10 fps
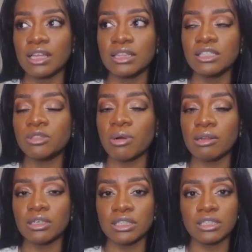this is
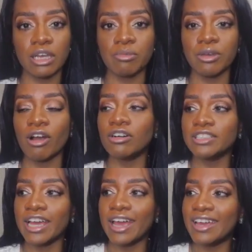probably going to take me all
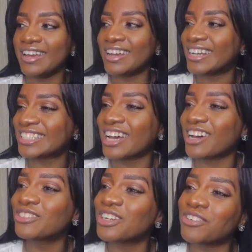day because I
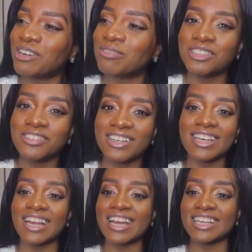don't know what I'm
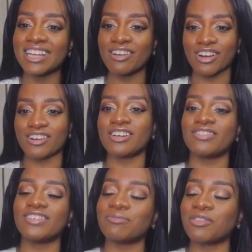doing and I had never heard
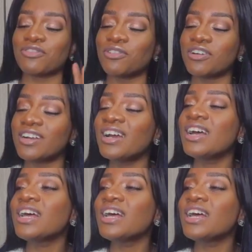of it before.